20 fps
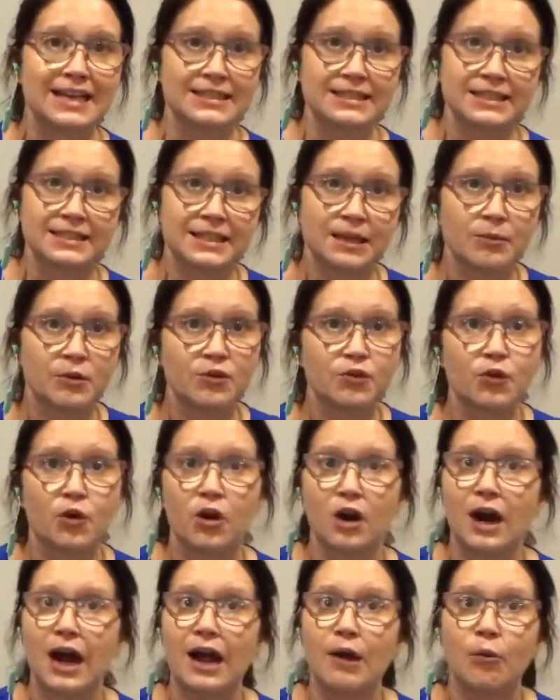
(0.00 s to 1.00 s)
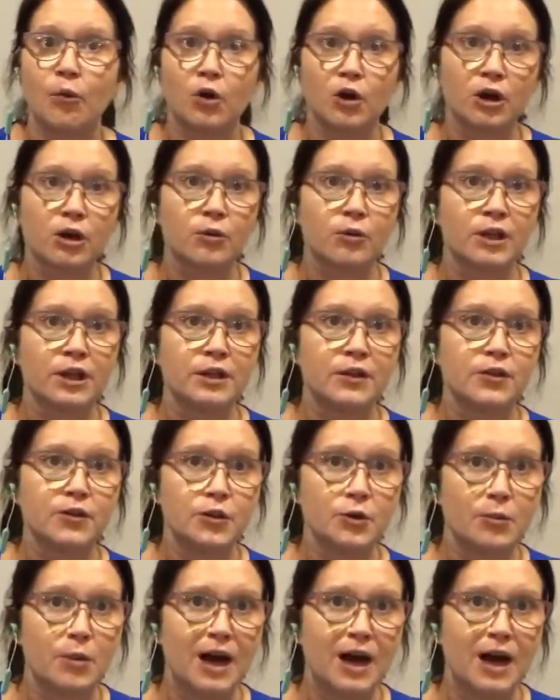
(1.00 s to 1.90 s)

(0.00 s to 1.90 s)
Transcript: as I said before, I work with new